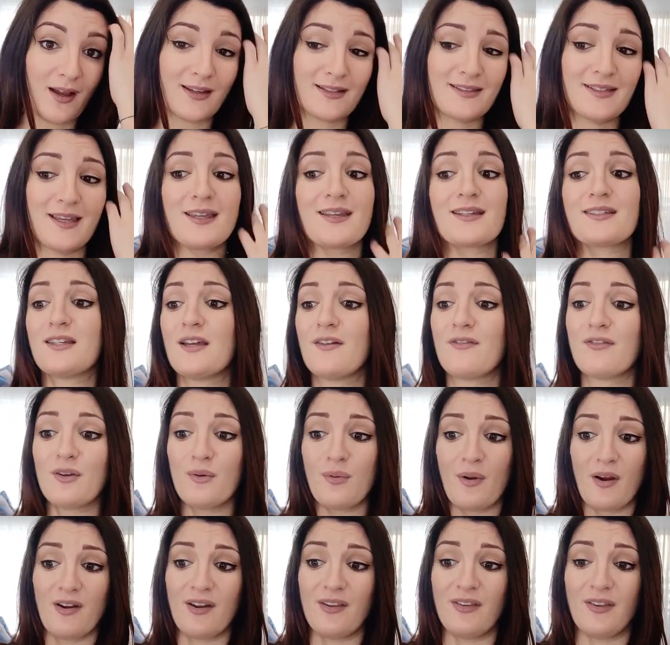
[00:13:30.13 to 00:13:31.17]
I take it
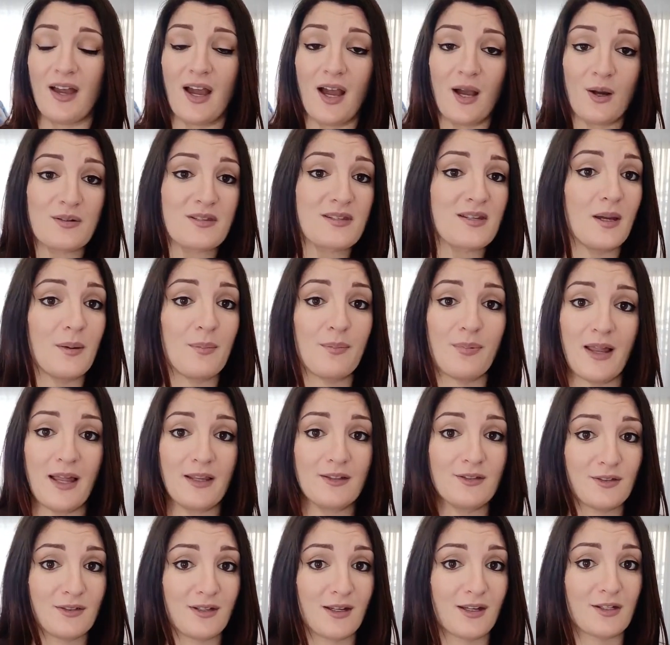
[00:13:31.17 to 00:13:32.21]
everywhere in the house. I
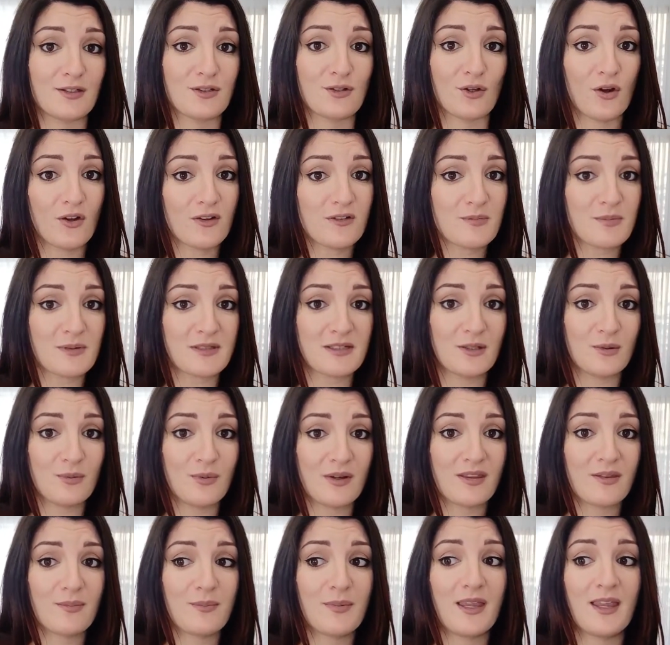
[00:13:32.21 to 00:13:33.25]
plan to take it to hospital
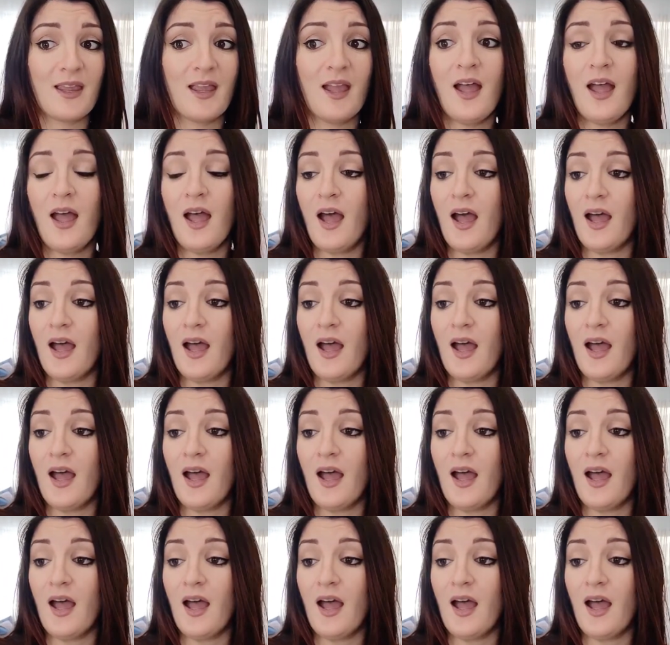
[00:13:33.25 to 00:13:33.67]
with me.